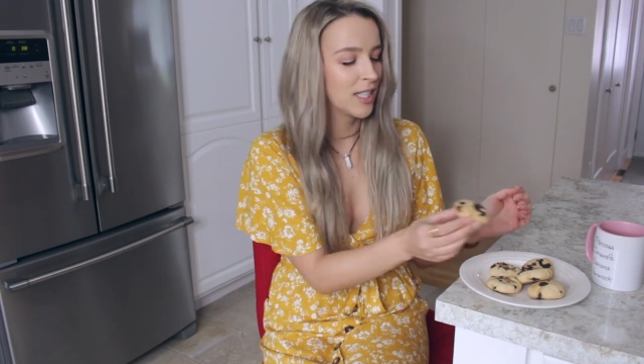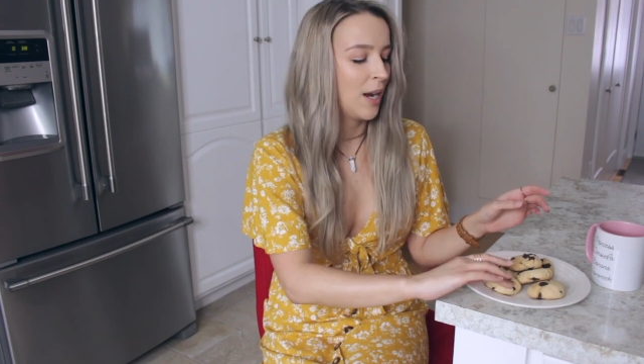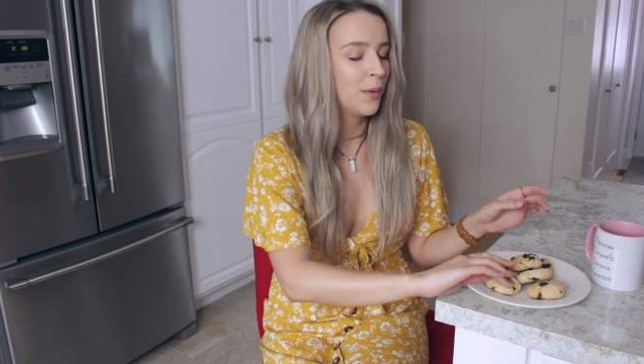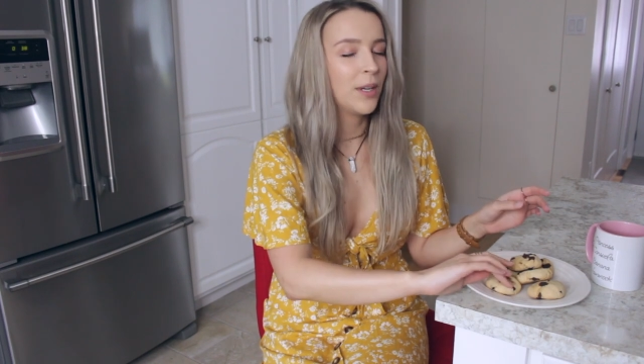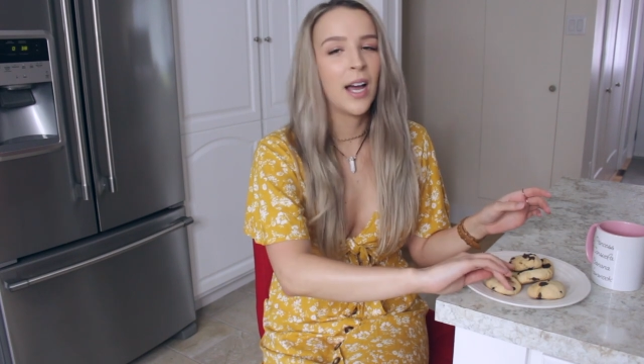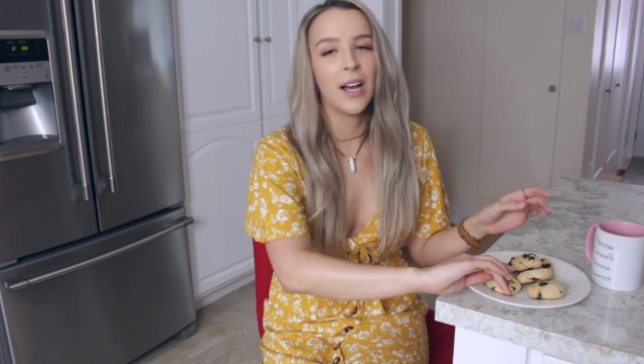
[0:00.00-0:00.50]

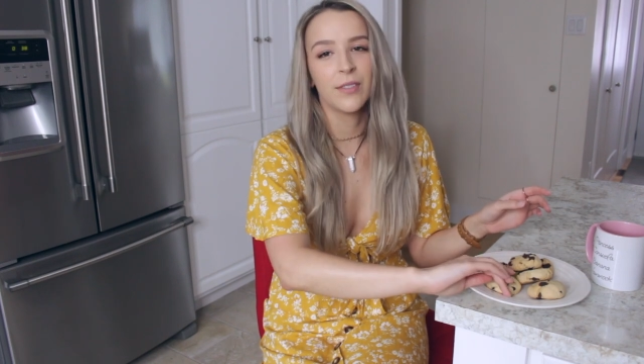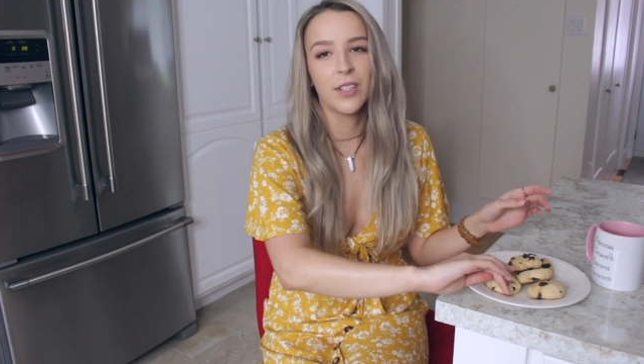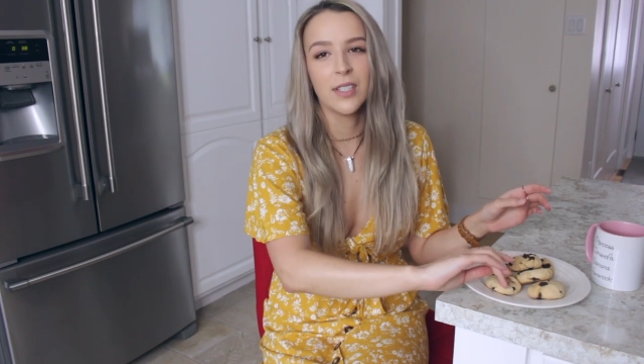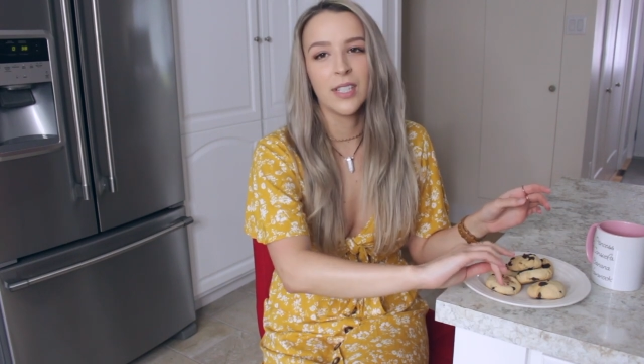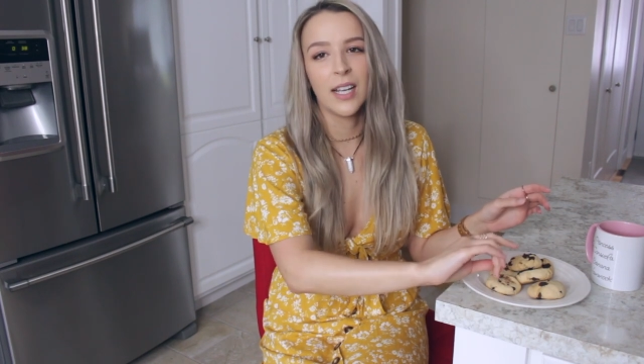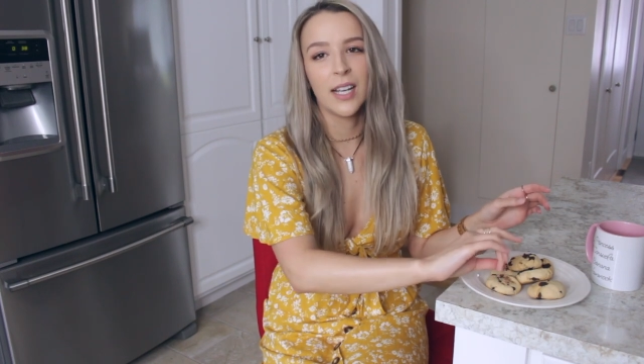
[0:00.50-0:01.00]
I would have
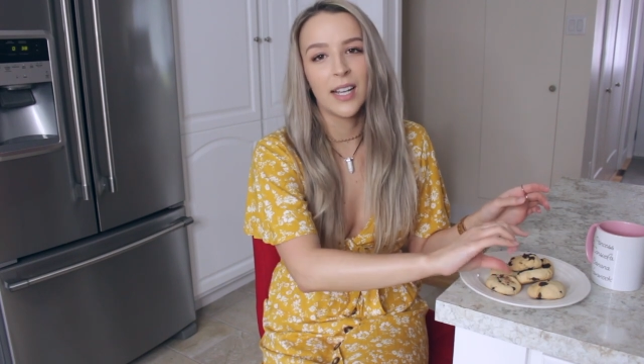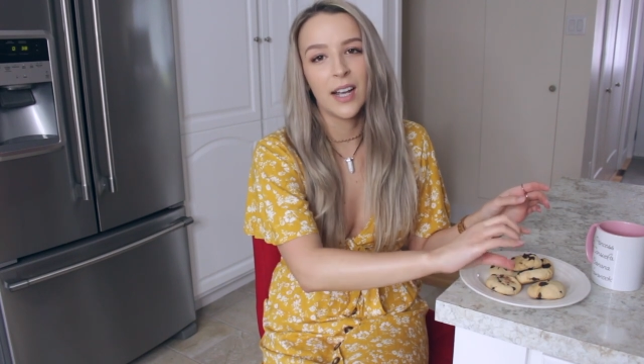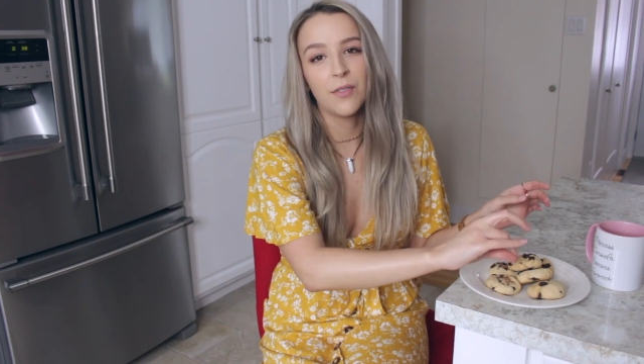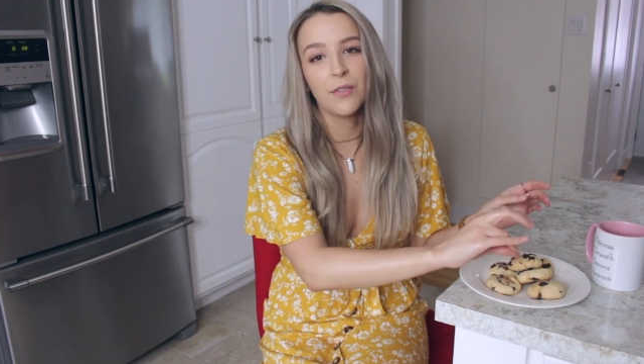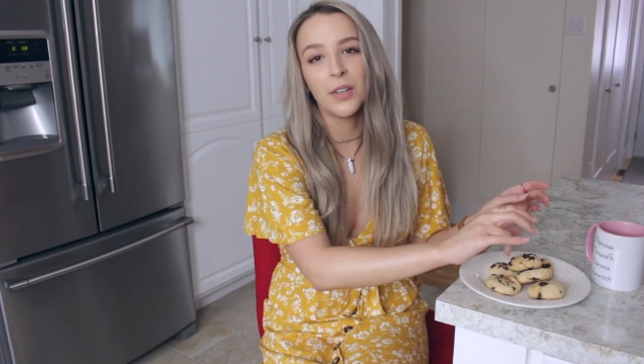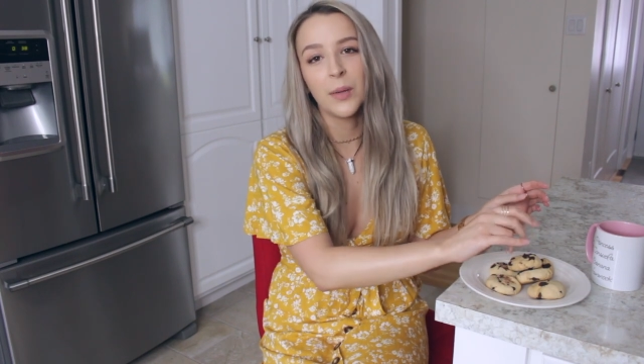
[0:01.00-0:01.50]
to say
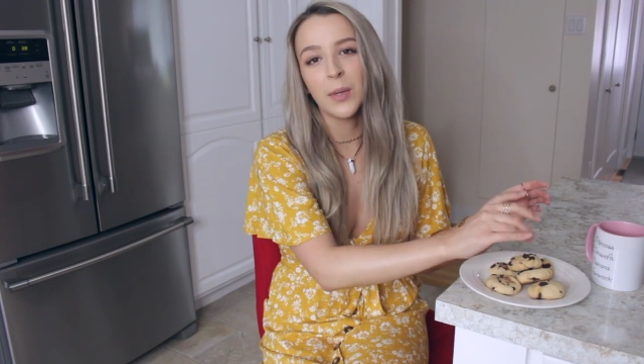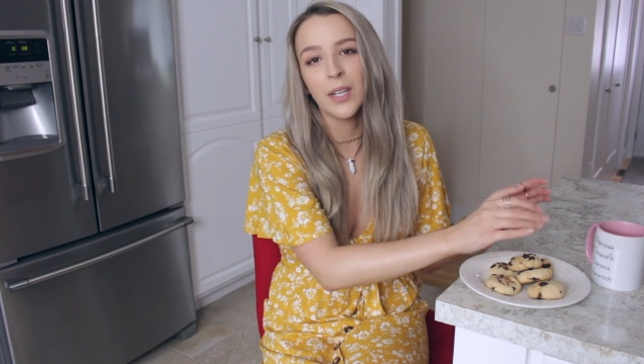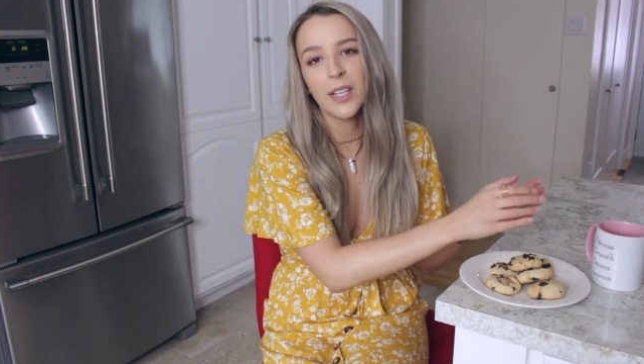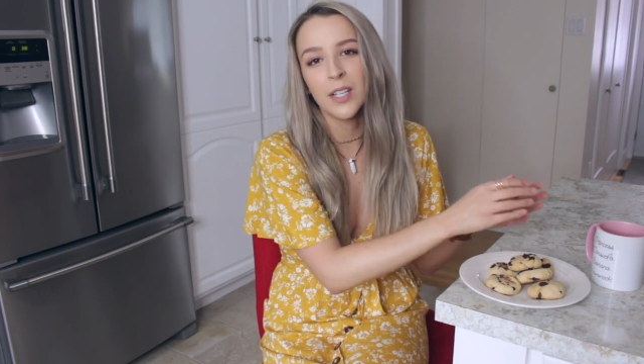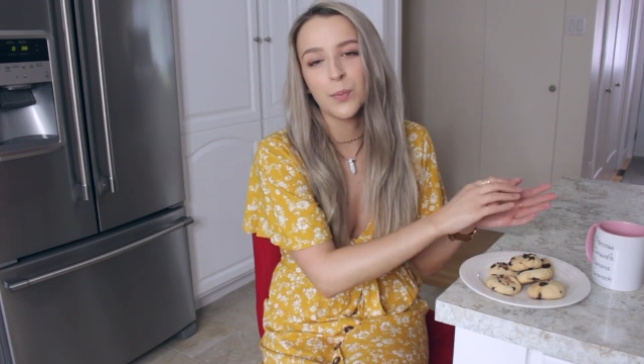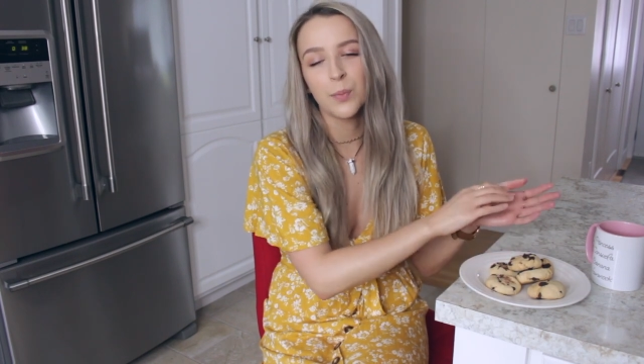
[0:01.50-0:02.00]
that
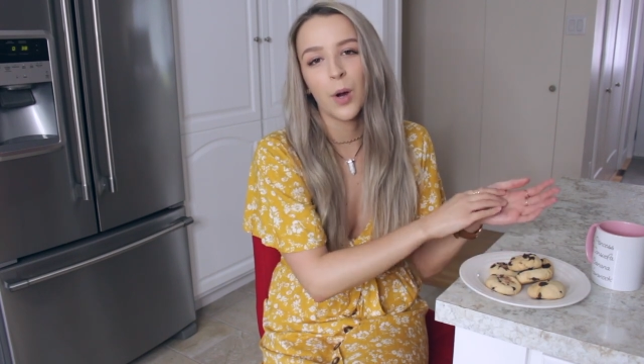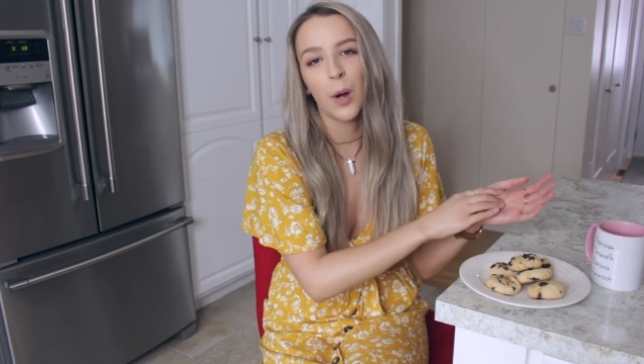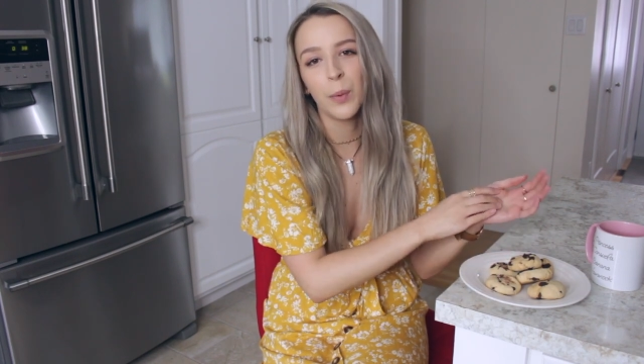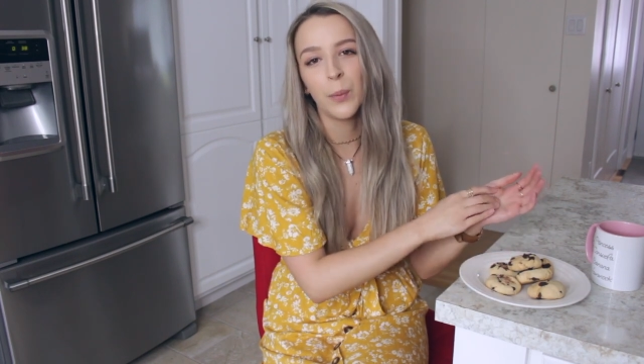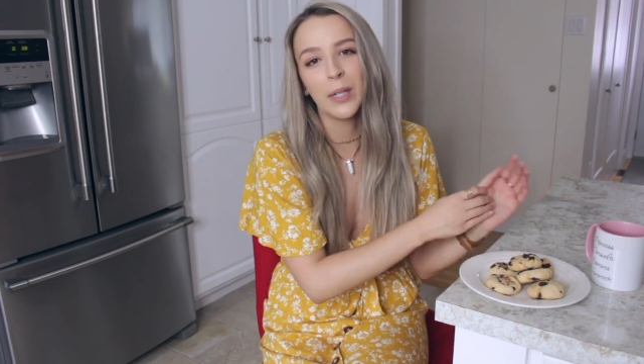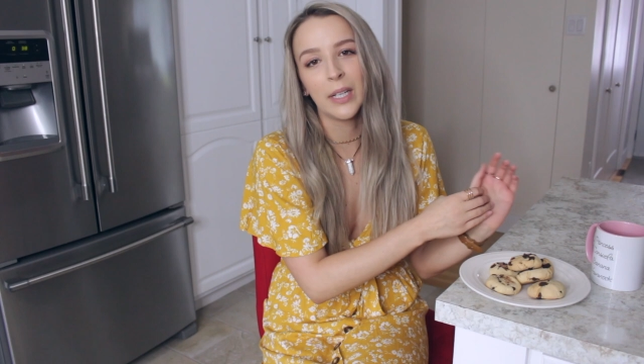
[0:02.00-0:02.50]
Phoebe is
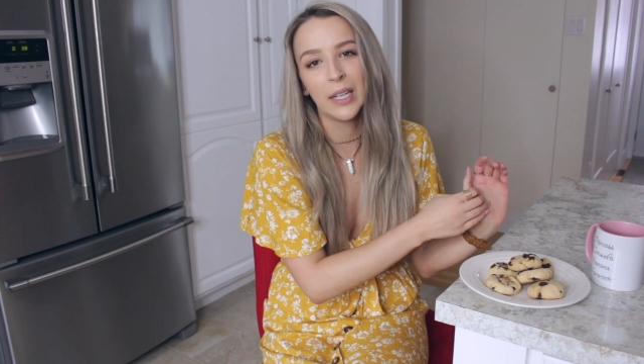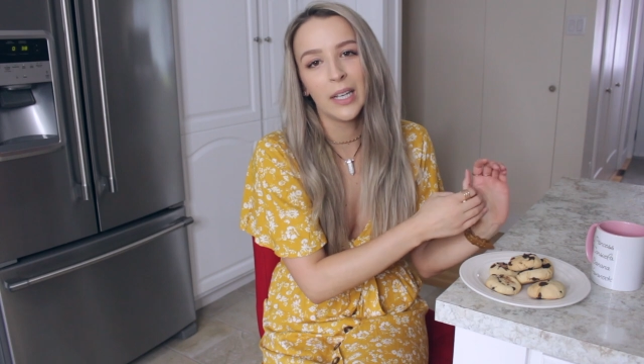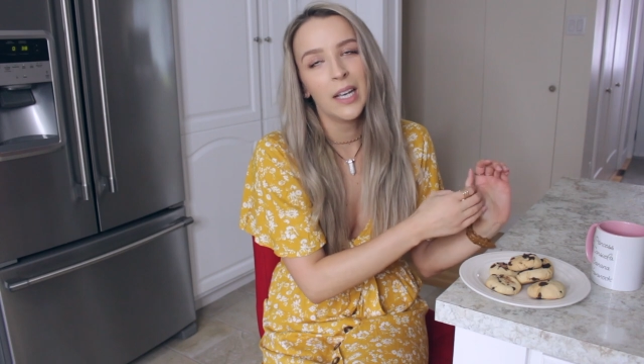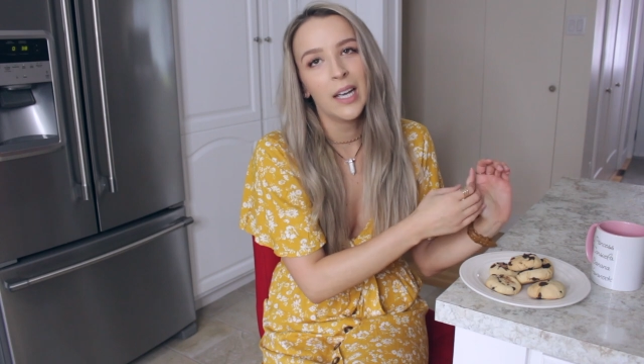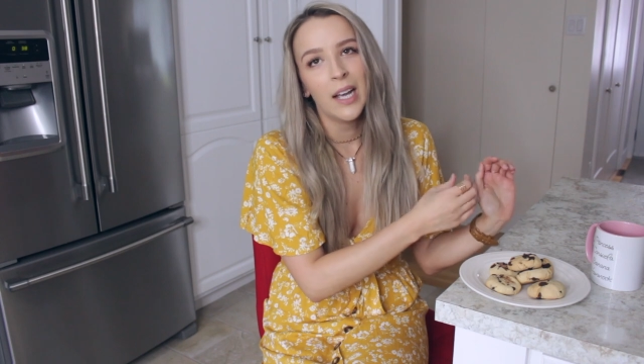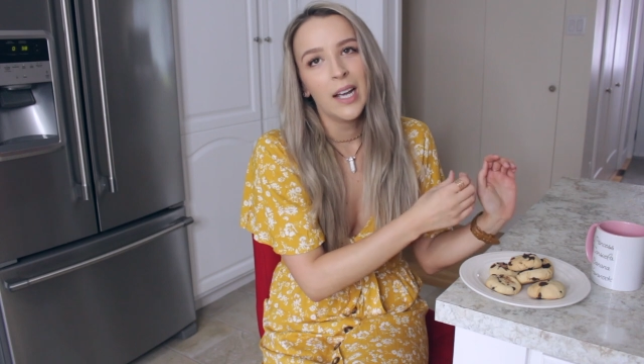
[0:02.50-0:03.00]
probably